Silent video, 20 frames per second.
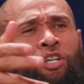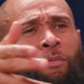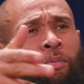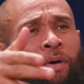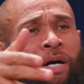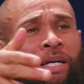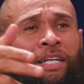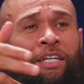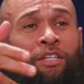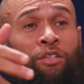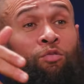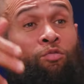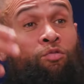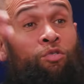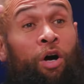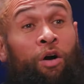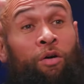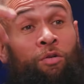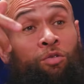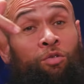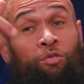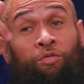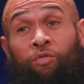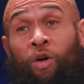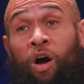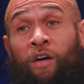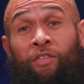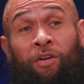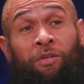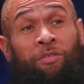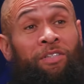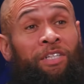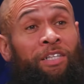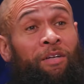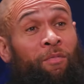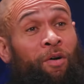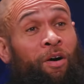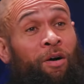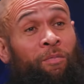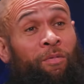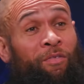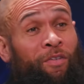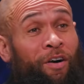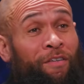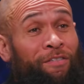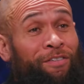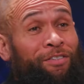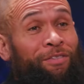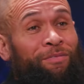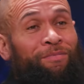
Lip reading: To the point that you'd rather go cinema with half